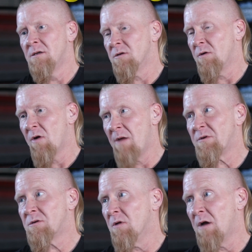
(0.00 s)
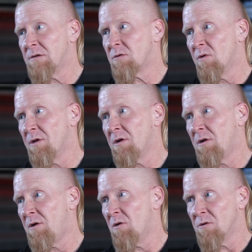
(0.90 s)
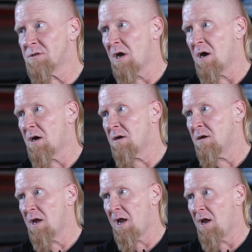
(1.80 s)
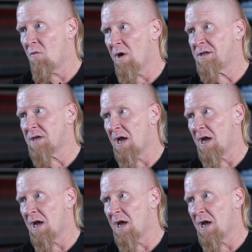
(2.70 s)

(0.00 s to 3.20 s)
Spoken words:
So in grammar school, I was a really good nose guard and right